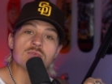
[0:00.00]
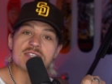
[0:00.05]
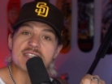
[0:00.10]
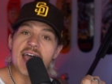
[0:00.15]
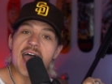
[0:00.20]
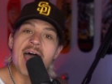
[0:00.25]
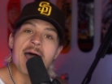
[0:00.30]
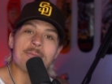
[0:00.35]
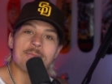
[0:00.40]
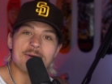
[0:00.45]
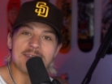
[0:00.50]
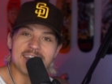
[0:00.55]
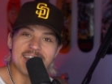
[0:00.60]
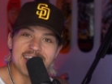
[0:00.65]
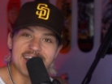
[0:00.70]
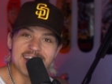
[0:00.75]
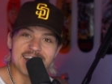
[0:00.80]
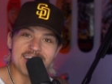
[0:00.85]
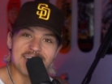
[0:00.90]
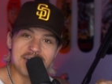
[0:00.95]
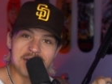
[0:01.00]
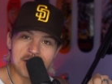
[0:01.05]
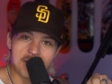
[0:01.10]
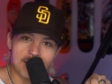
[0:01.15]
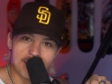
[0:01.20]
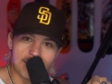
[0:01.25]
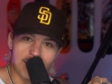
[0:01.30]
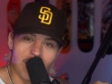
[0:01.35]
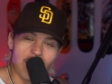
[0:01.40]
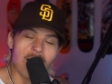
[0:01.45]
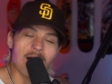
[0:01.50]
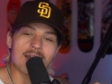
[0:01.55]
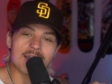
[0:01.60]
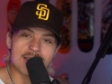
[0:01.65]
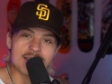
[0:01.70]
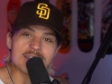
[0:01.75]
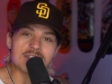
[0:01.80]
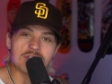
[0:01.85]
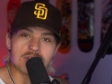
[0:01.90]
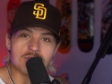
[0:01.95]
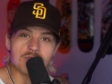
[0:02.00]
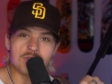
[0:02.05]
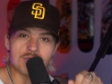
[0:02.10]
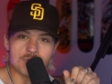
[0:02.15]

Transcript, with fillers: happening on this YouTube